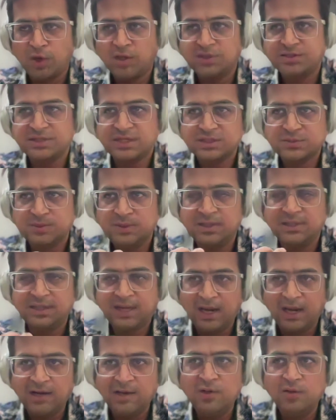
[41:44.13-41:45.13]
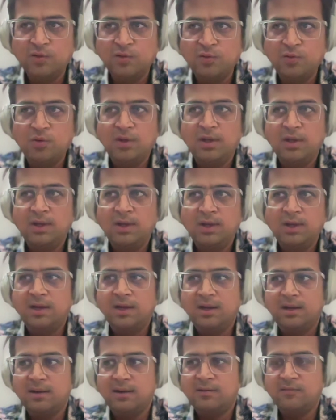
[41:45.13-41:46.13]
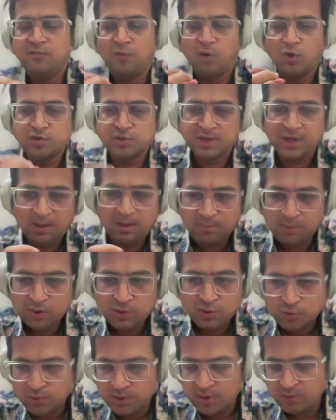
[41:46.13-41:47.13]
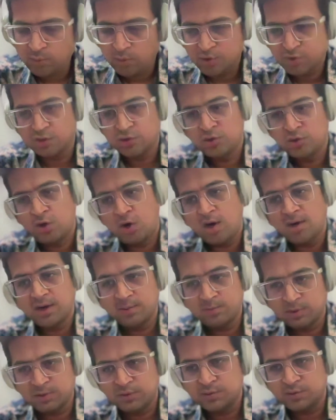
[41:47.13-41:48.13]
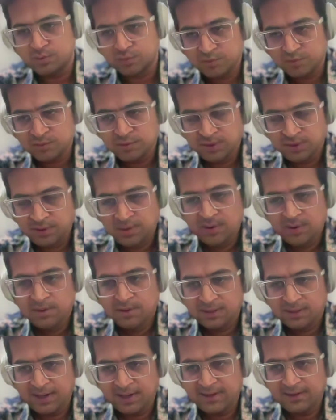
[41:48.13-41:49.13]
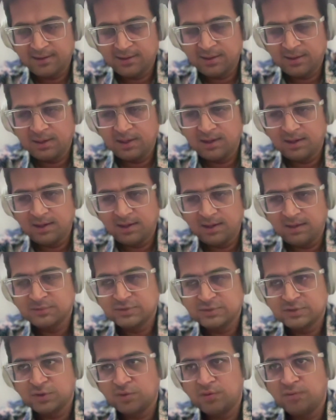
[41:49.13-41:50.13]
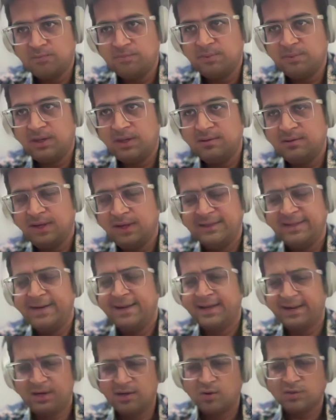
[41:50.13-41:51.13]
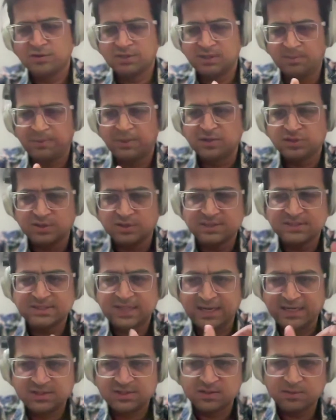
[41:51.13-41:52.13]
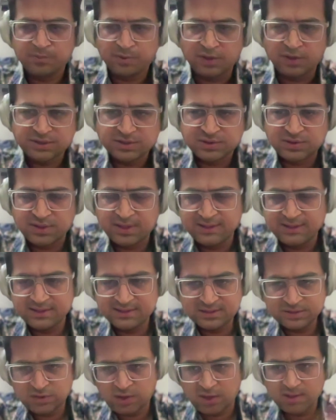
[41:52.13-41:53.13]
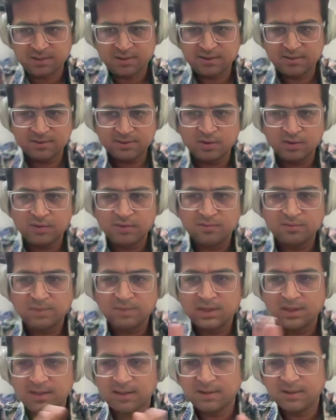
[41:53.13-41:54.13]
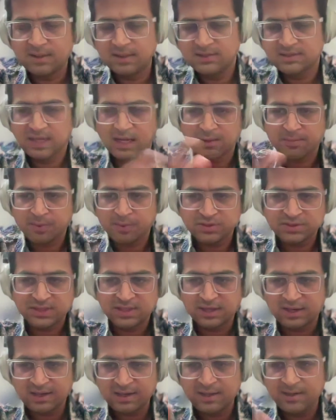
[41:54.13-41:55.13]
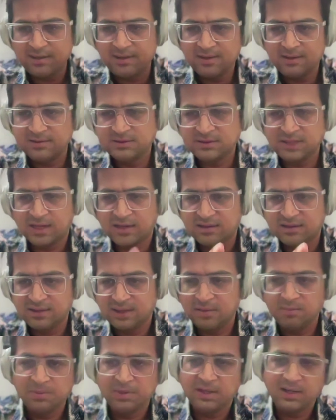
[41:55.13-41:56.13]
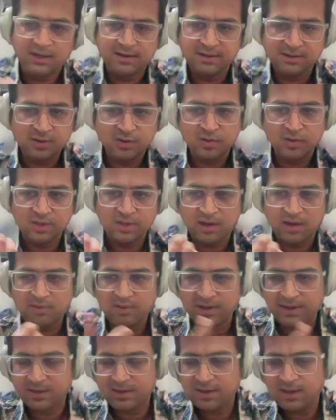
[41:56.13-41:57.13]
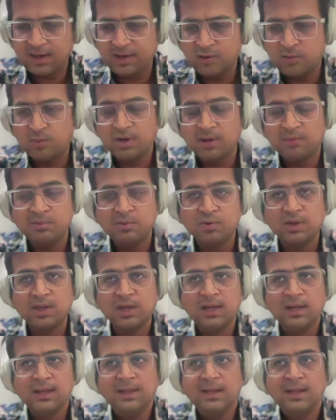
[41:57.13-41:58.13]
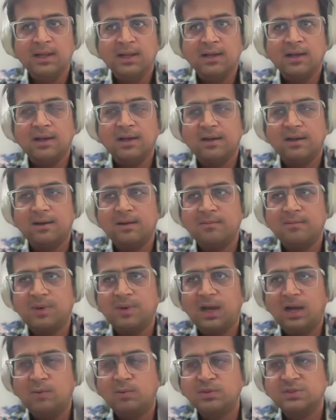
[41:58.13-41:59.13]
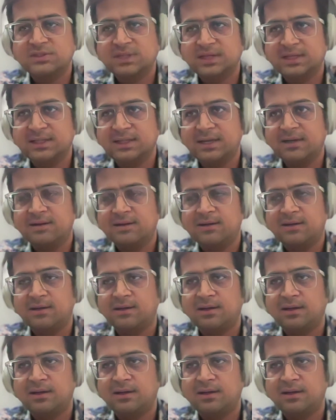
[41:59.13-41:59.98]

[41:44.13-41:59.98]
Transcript: projects will tell you what you're able to do and what you're not able to do, right? And then again, it also depends on the size of the project. So again, this is not a ki 4 project kar liye 4 din mein, and now I know what I'm doing. I would say that